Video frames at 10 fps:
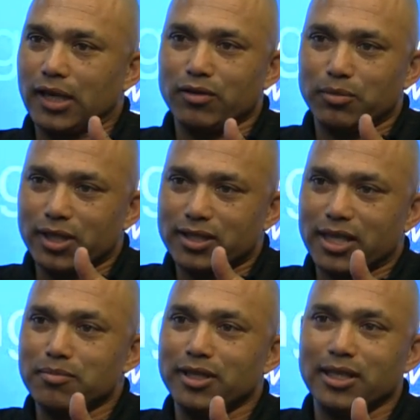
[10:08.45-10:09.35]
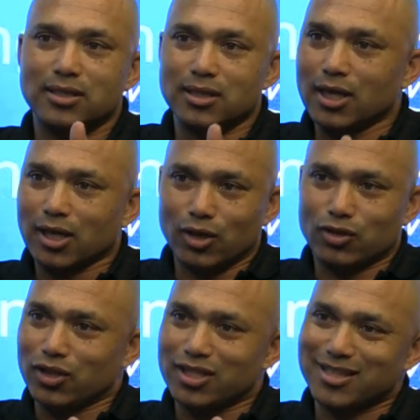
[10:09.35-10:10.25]
Everybody same needs go
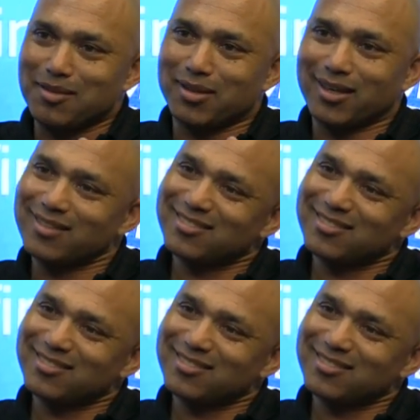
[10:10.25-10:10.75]
through the same thing.